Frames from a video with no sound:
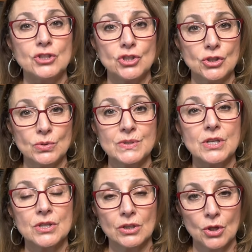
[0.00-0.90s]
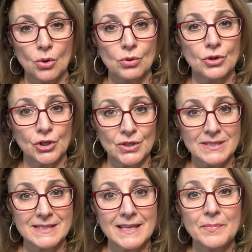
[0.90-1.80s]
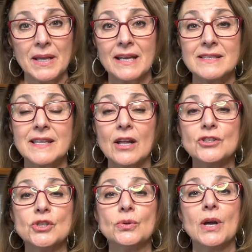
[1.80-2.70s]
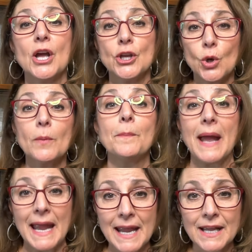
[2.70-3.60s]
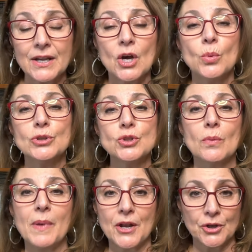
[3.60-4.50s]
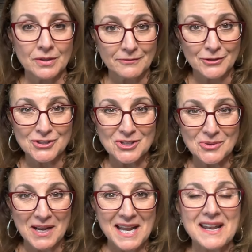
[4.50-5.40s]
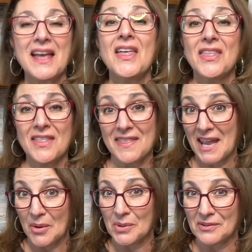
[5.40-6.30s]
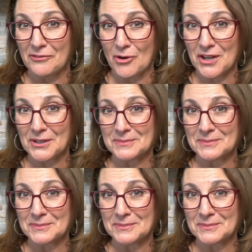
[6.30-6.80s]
choose the local currency, because your bank will do a better conversion rate than they will for you.